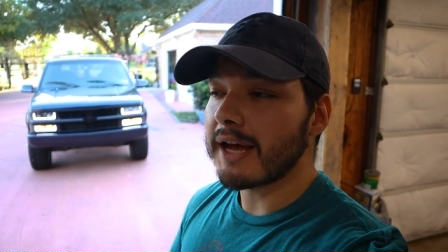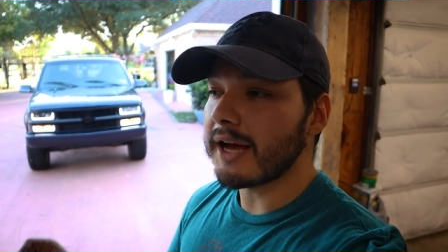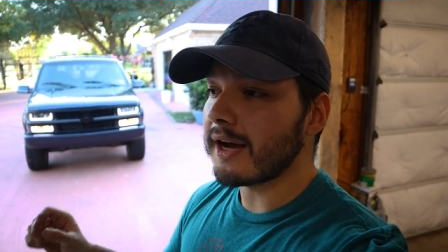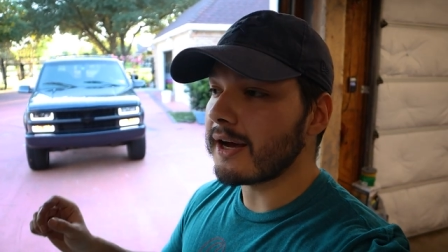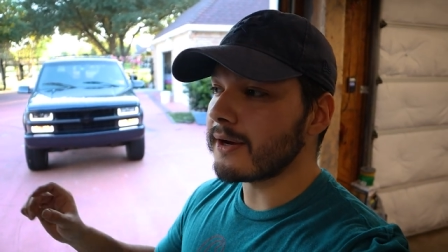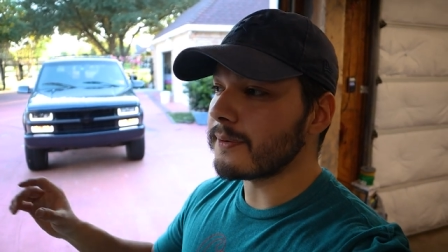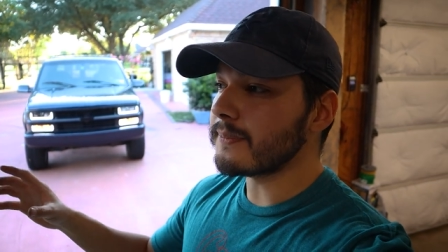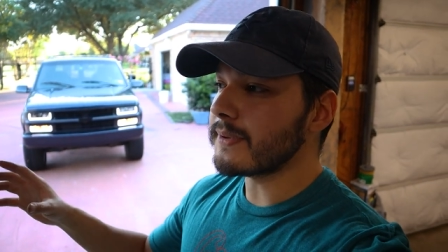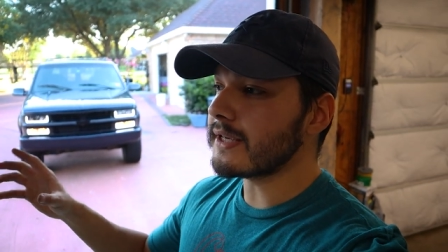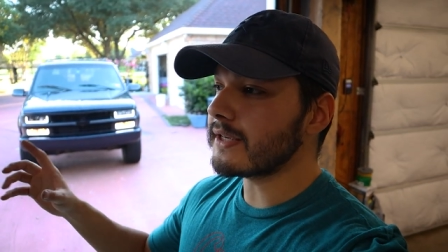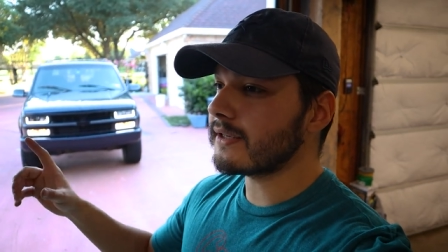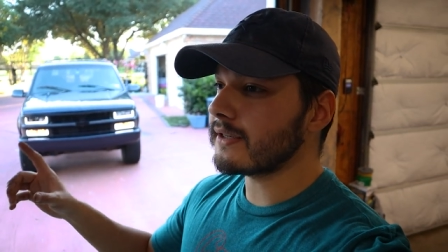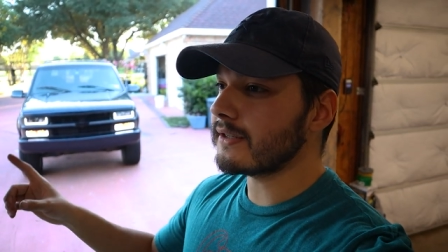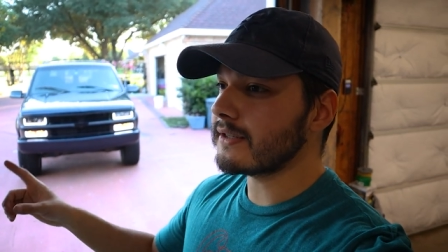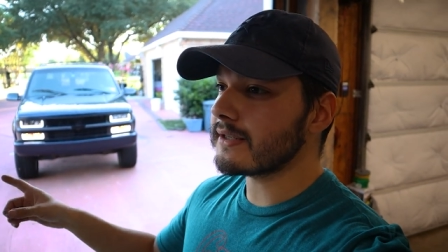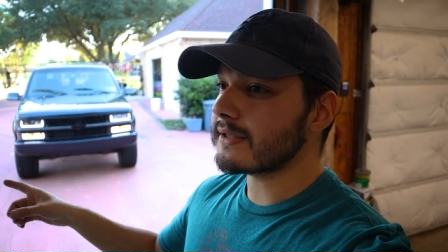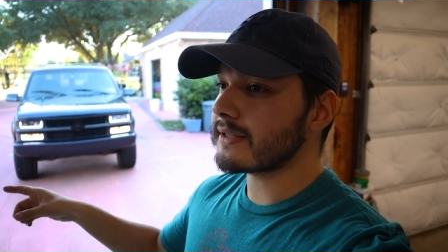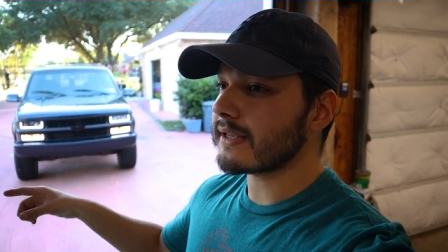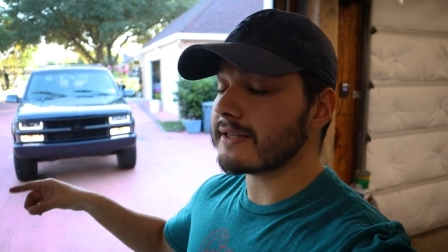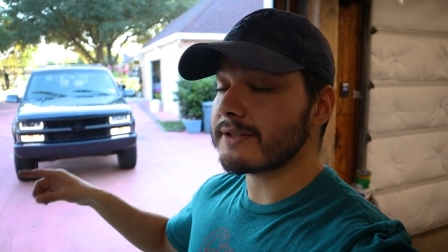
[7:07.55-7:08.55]
um,
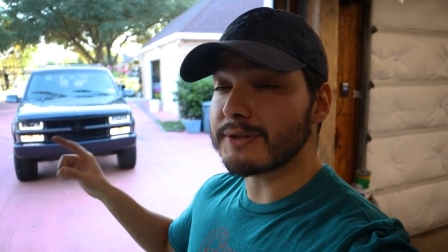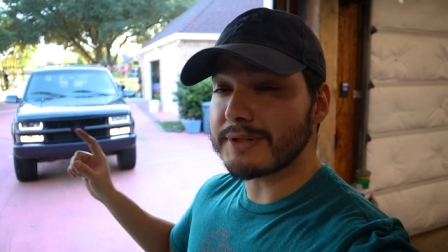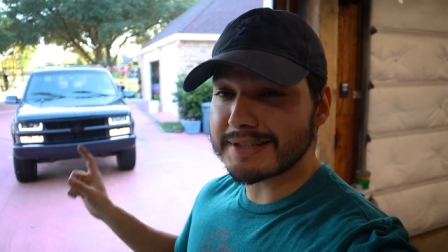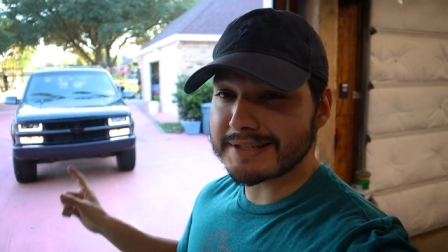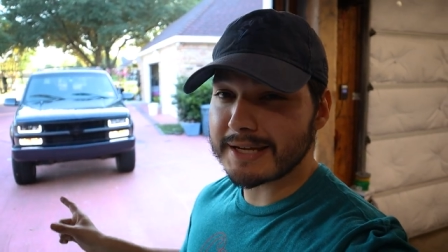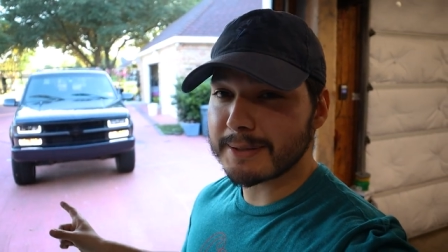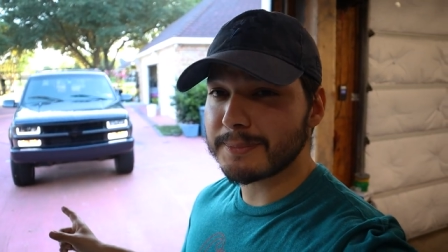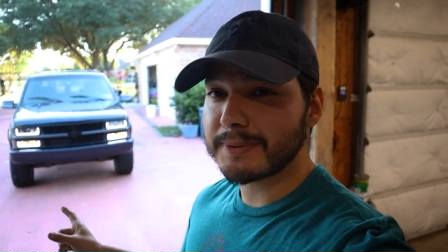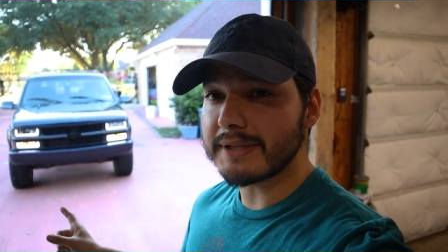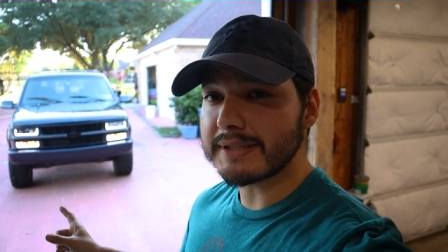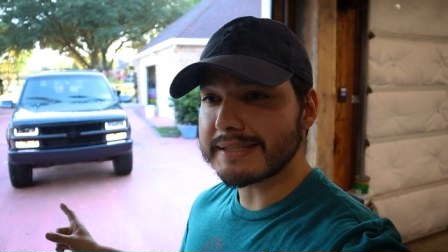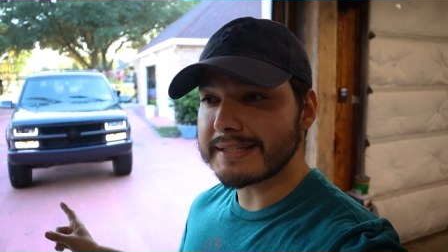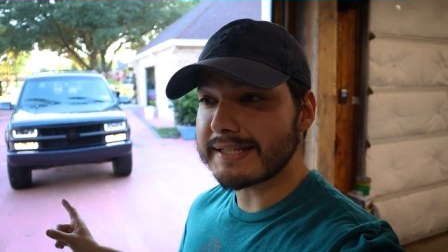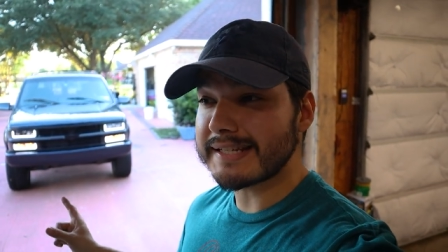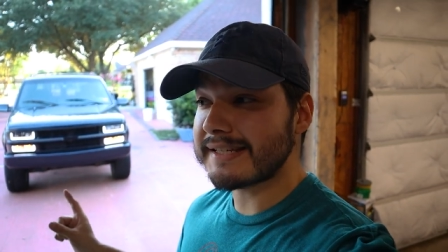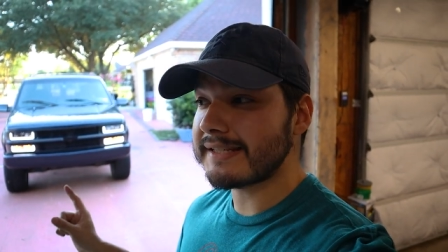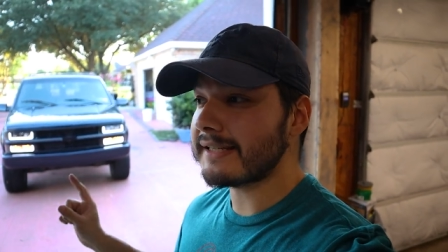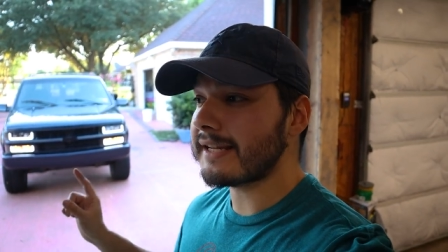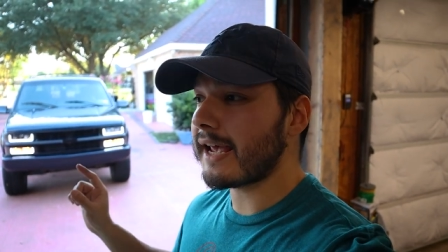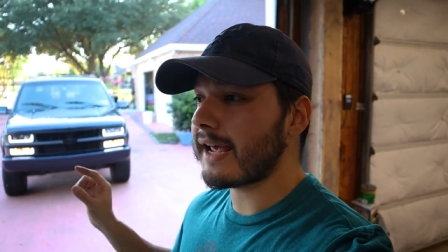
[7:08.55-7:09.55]
because as soon as I plugged it
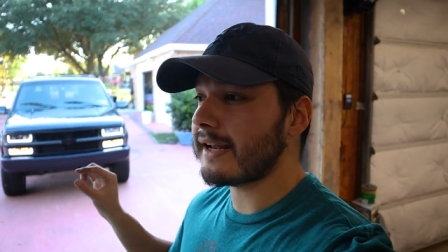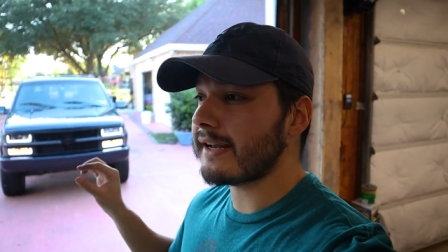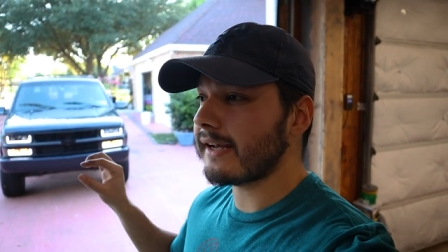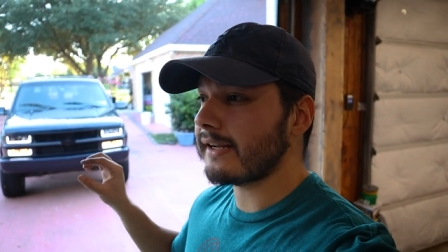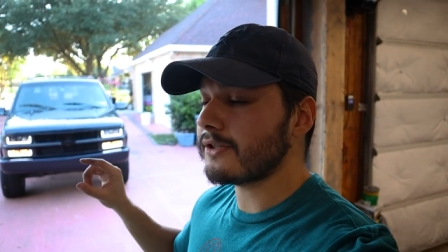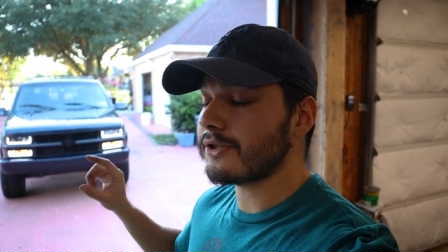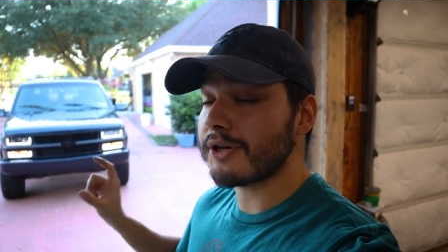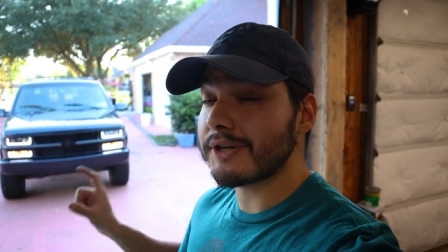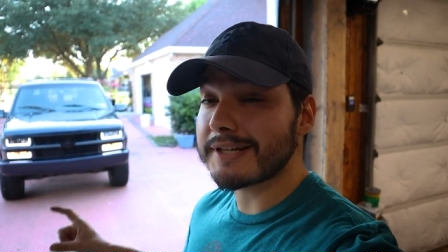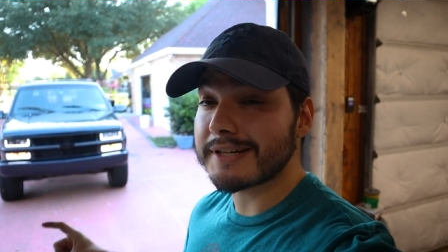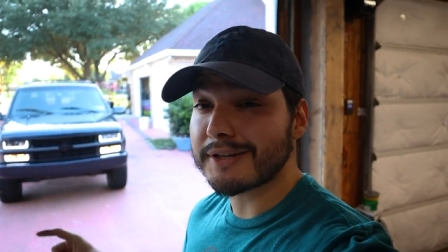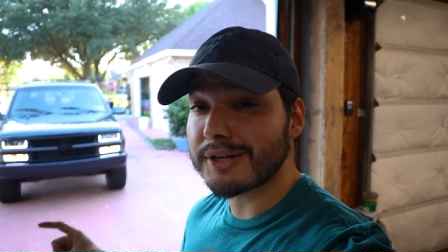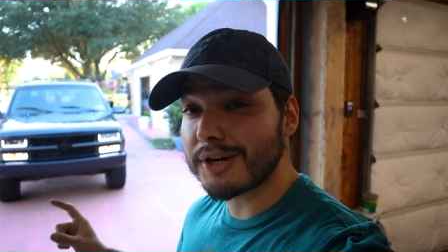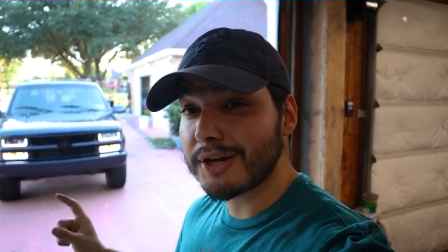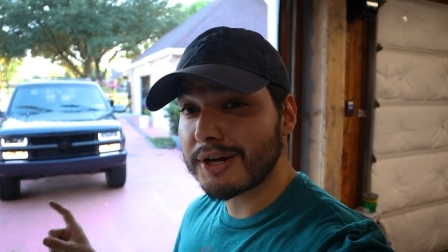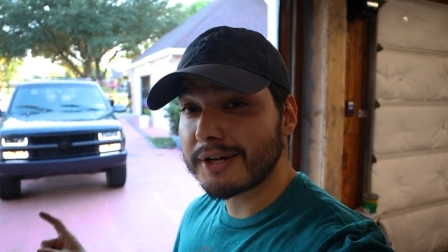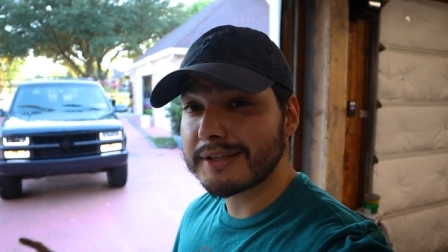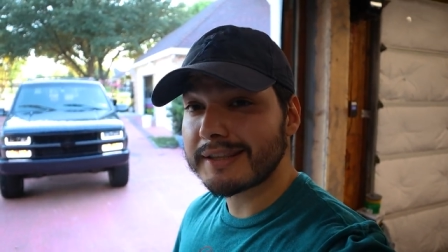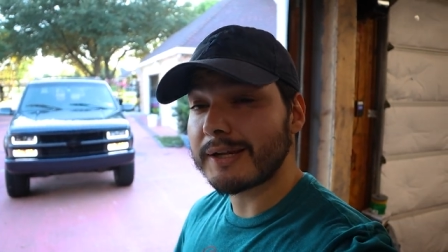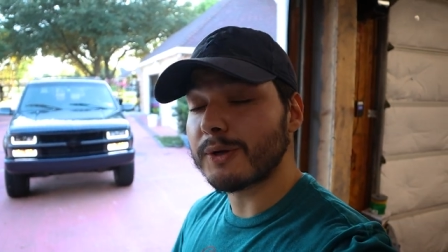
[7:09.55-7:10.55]
in and I turned it
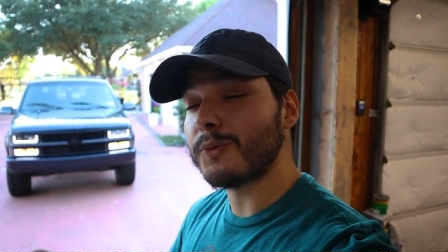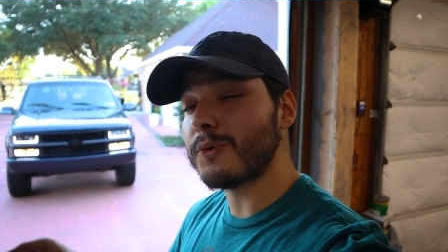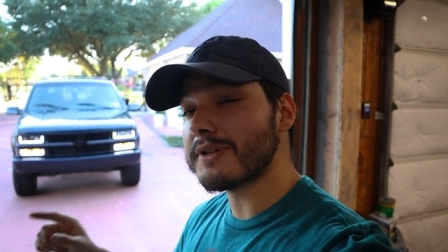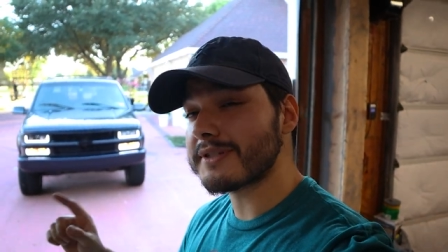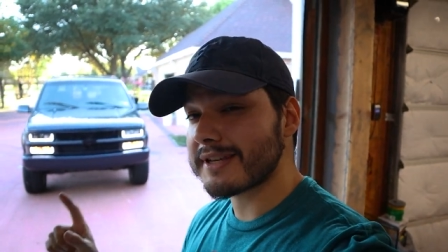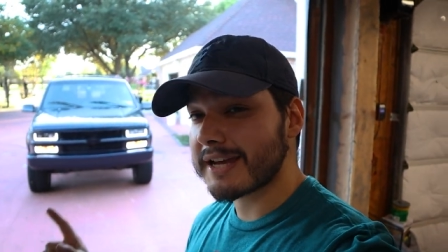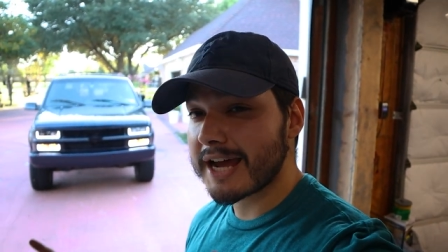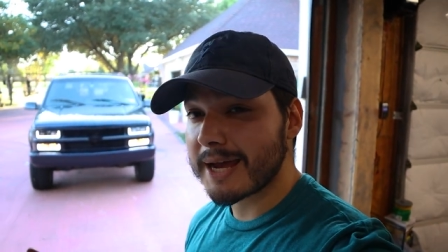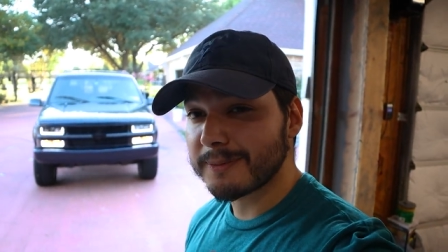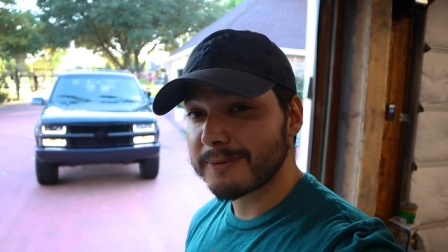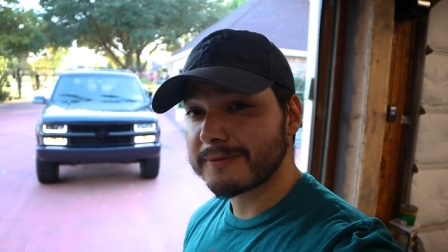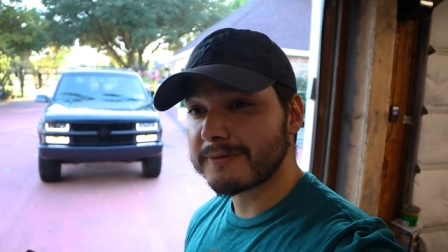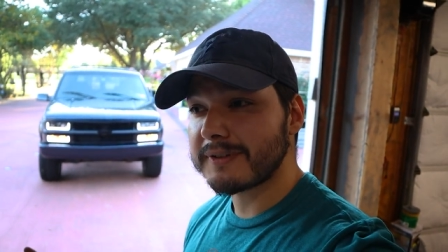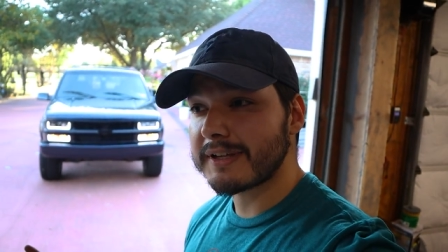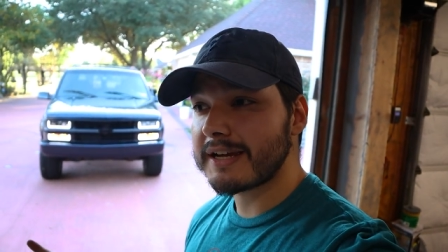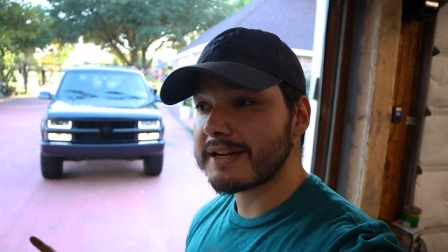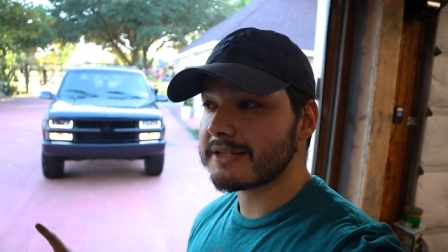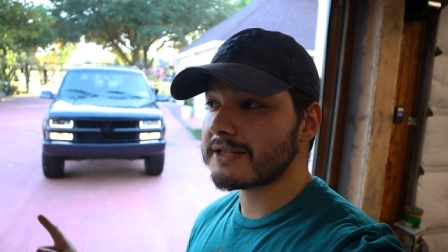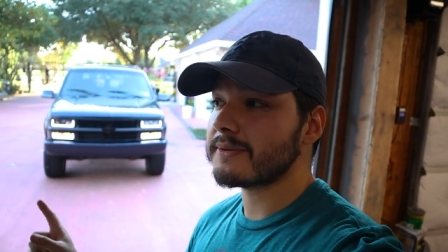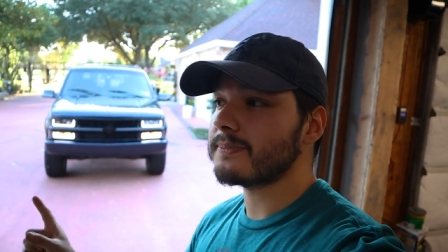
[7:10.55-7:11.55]
on, there was a hyper
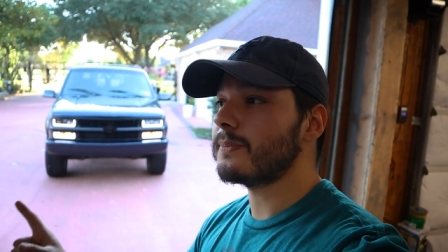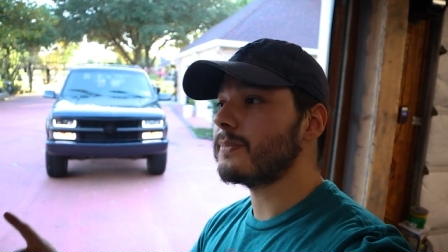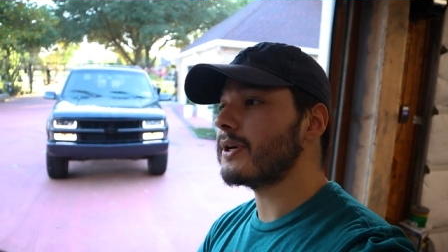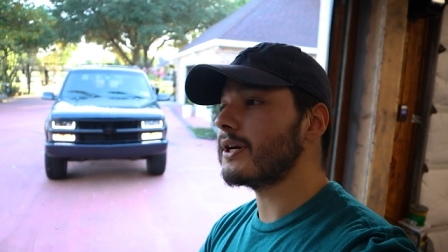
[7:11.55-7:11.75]
flash,